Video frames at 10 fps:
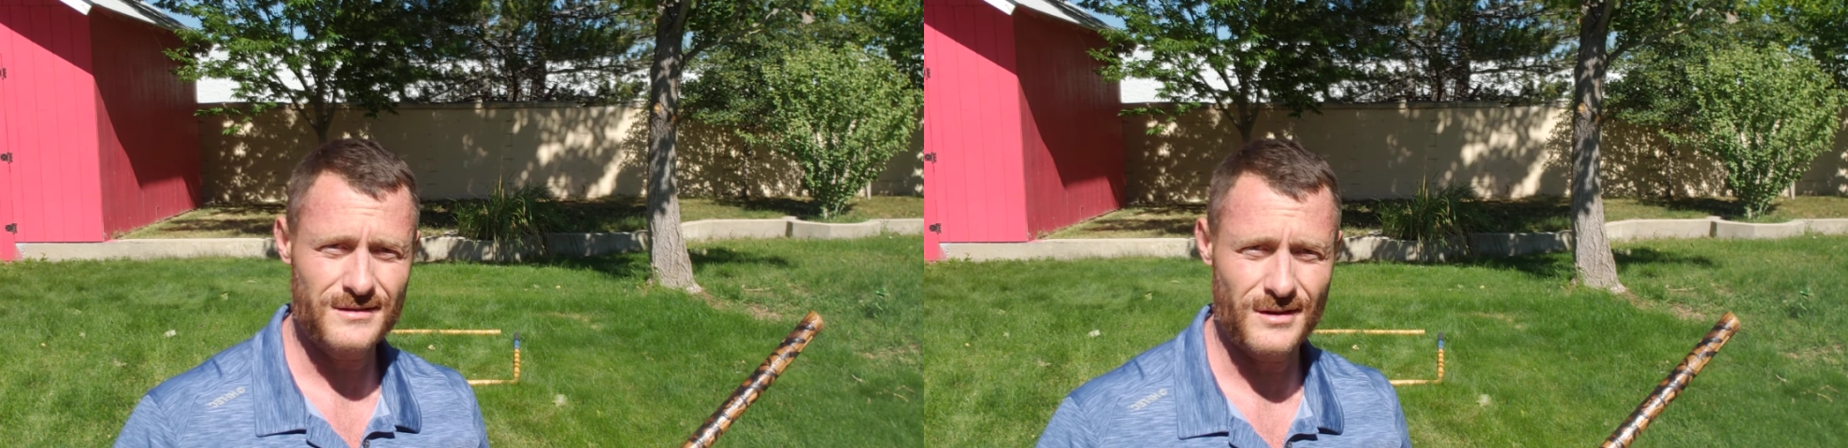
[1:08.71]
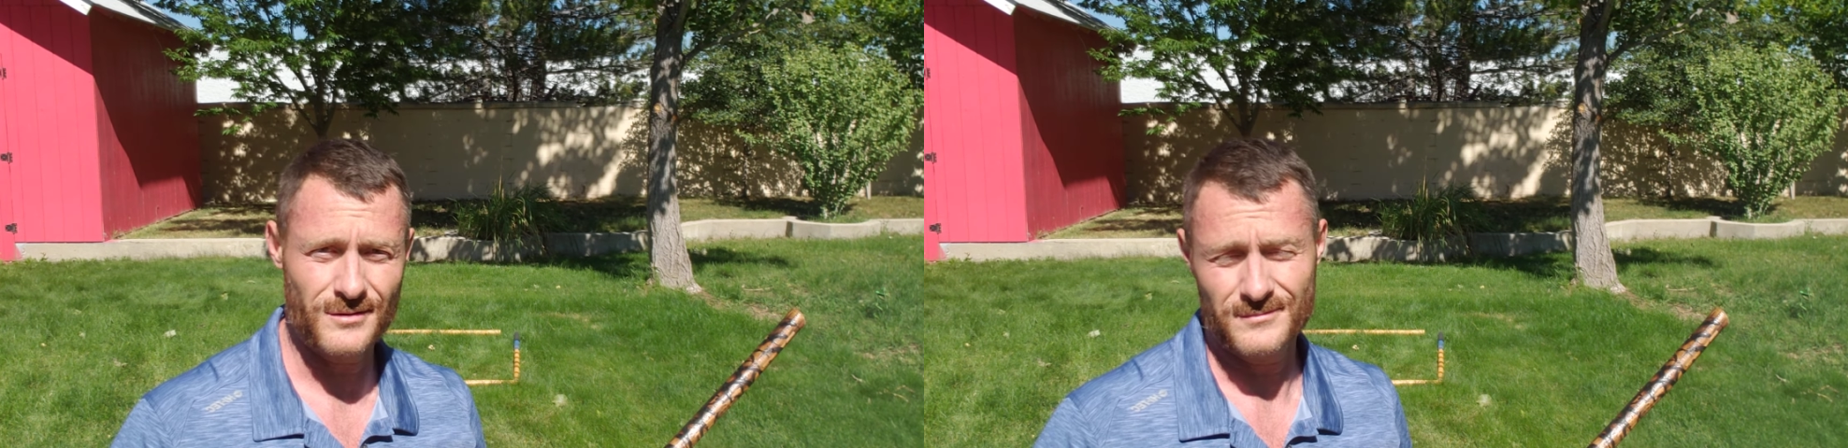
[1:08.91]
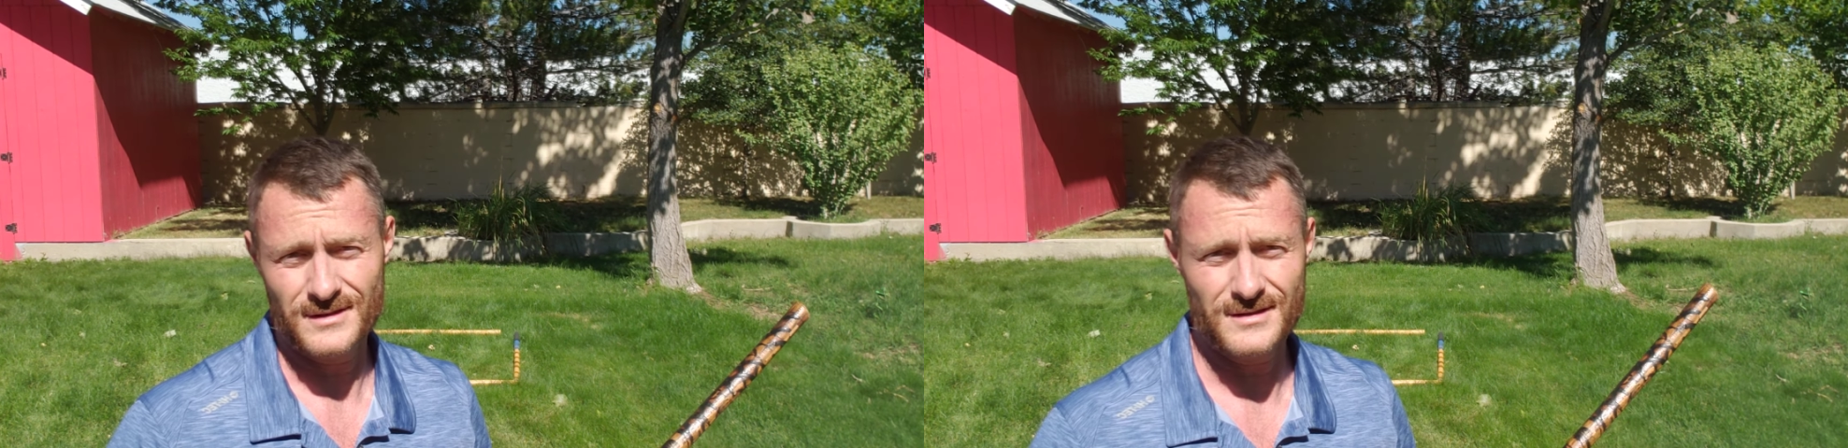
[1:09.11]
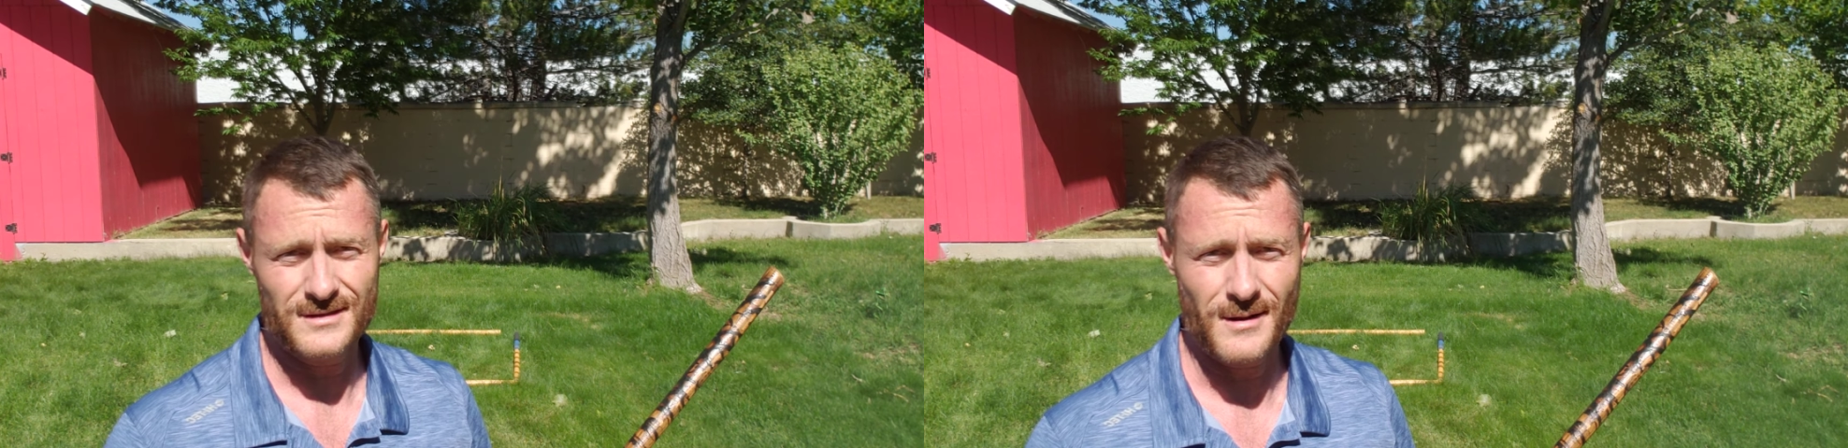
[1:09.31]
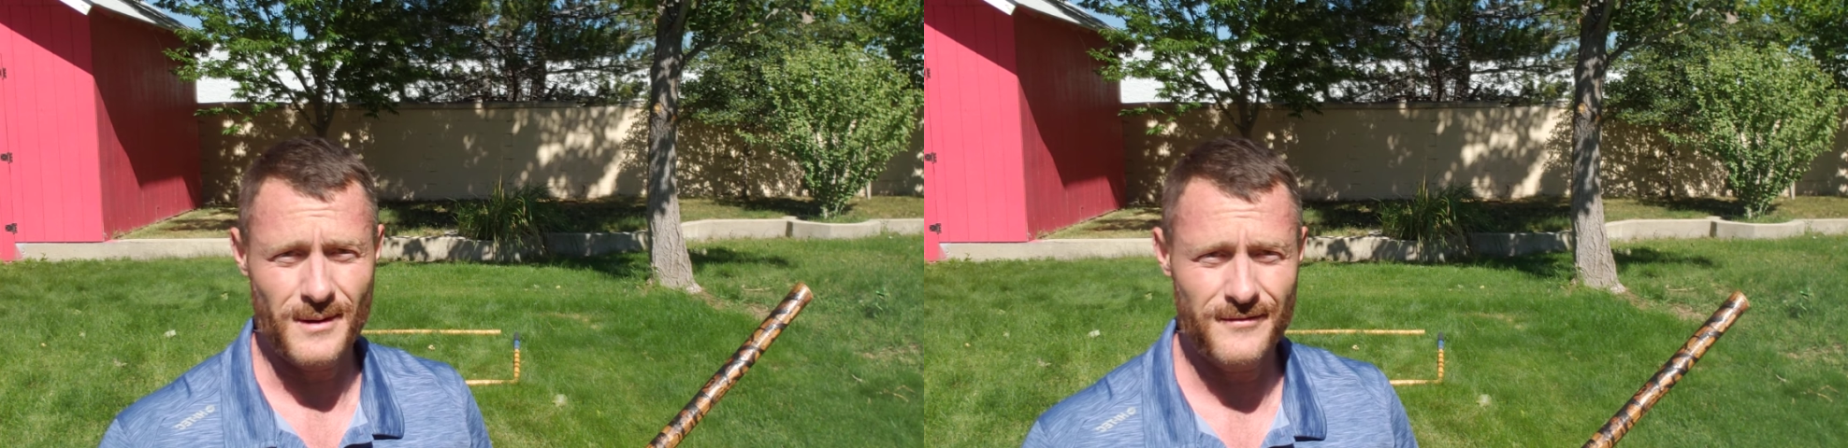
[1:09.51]
so this is
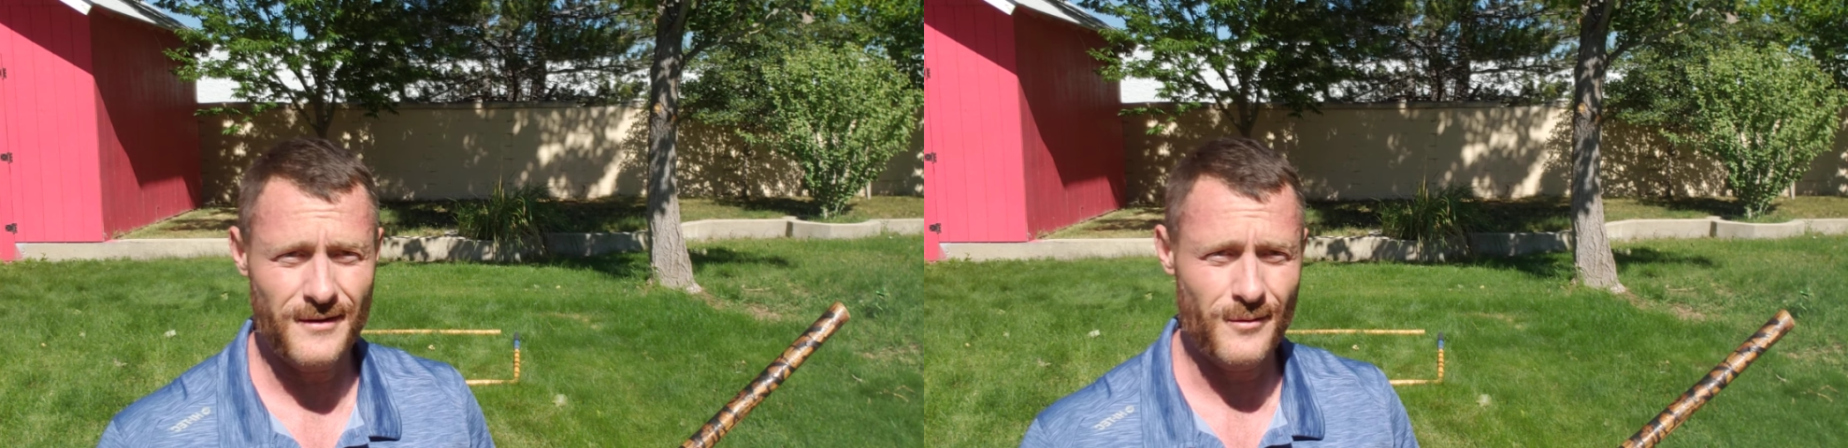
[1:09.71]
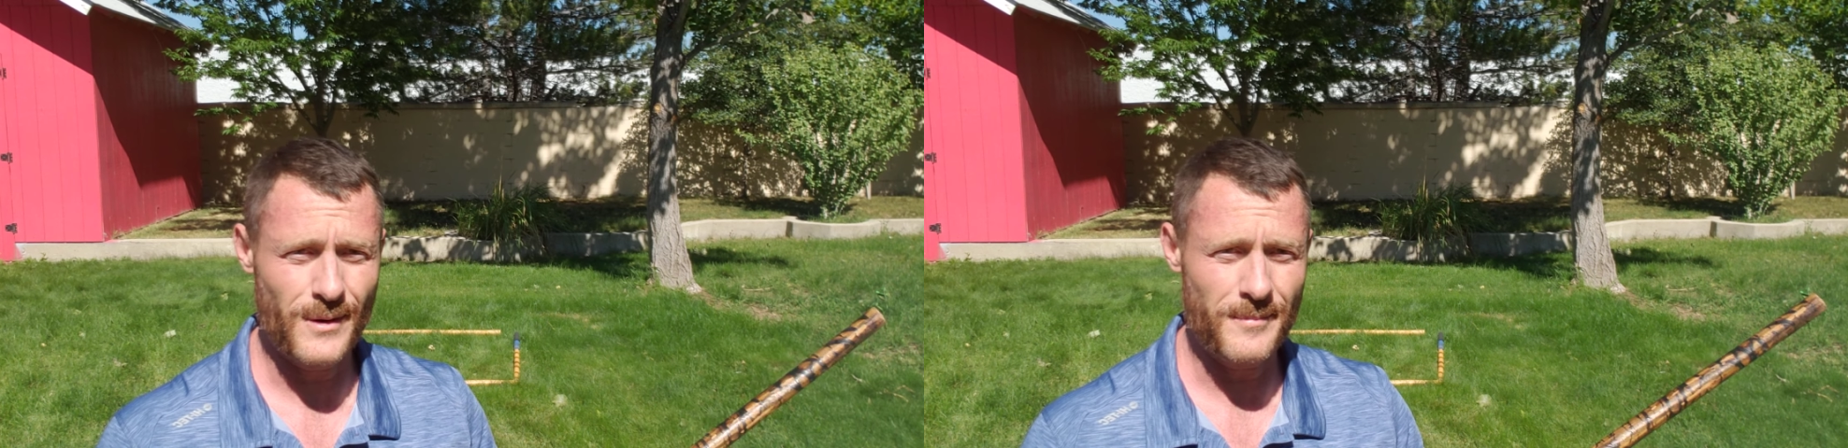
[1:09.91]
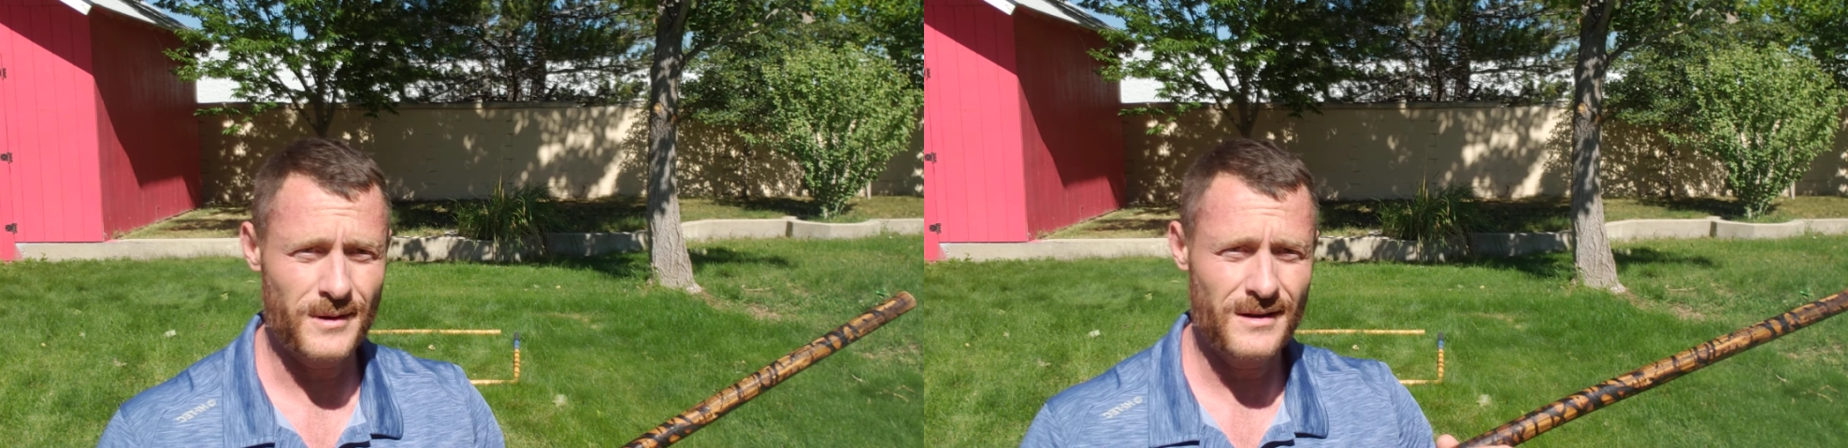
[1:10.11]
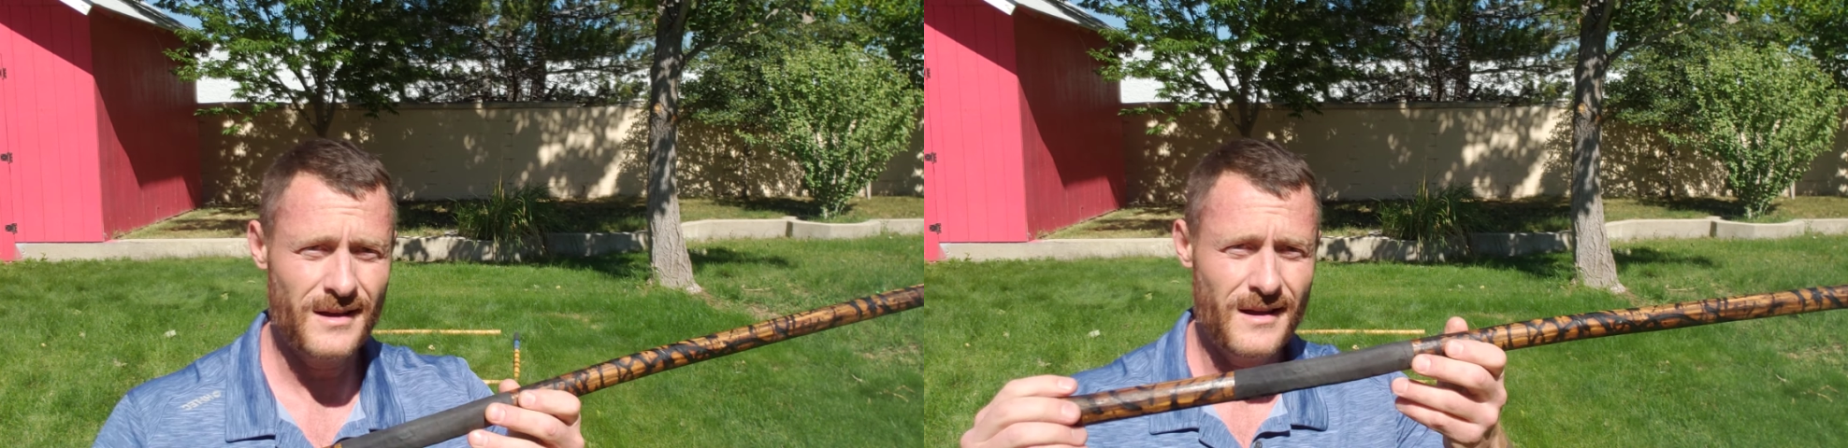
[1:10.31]
now my favorite weapon,